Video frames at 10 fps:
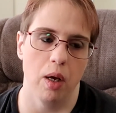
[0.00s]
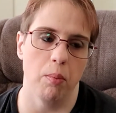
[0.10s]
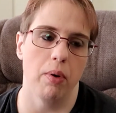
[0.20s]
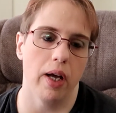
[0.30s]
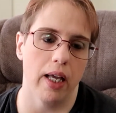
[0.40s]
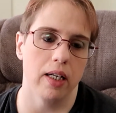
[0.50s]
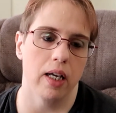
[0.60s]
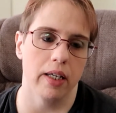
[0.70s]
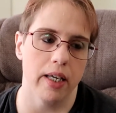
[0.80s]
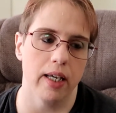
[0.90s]
But
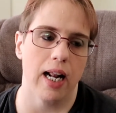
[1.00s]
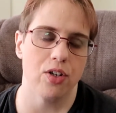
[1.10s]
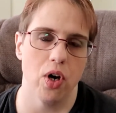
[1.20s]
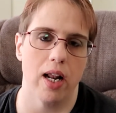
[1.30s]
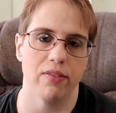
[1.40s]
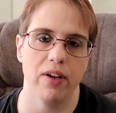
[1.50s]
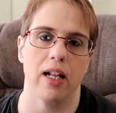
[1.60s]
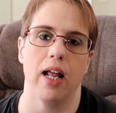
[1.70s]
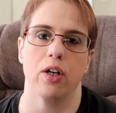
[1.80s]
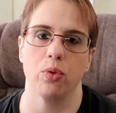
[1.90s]
again, I try to find
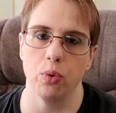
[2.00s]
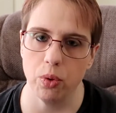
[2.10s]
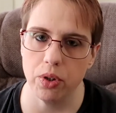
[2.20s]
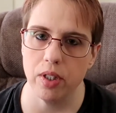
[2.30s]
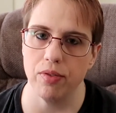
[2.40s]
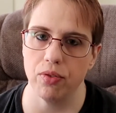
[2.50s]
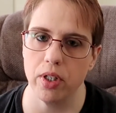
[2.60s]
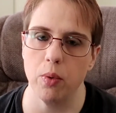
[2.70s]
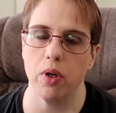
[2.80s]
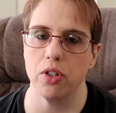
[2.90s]
like
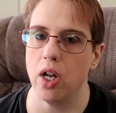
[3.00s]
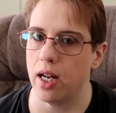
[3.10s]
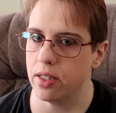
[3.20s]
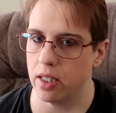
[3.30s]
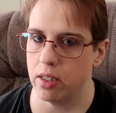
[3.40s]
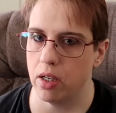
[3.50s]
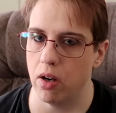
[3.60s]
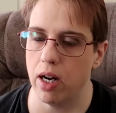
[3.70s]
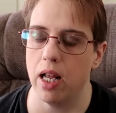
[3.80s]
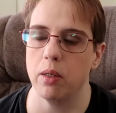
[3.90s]
cruelty-free, where it's not tested
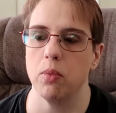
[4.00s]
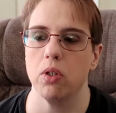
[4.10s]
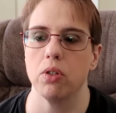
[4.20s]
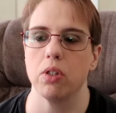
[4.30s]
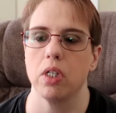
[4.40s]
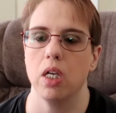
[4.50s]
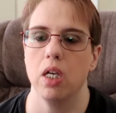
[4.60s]
on animals.